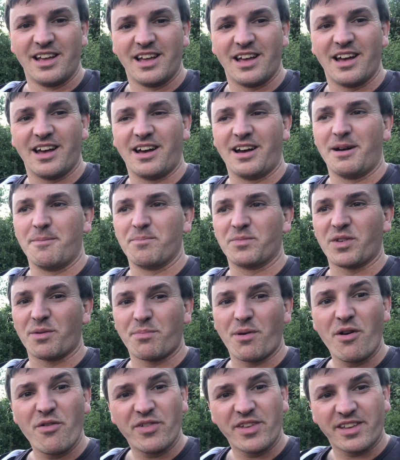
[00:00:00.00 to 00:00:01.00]
So
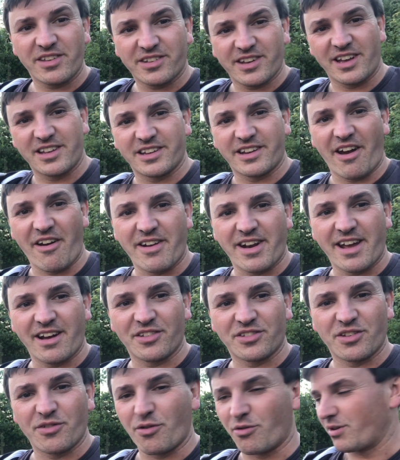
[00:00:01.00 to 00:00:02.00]
both of these guys are going out,
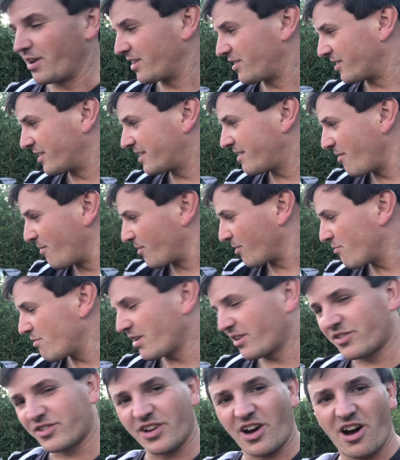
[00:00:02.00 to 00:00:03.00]
so I thought let's give them a
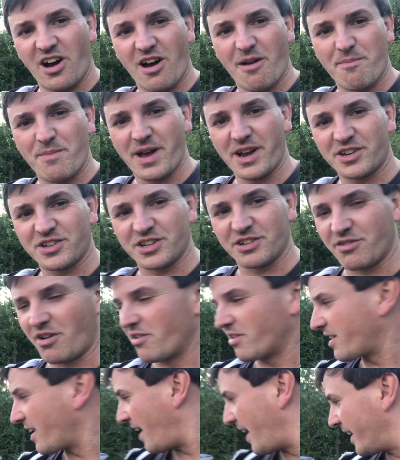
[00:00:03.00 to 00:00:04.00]
quick start up, make sure they're
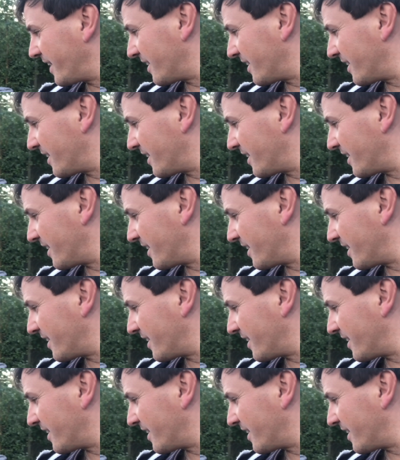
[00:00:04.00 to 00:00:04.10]
okay.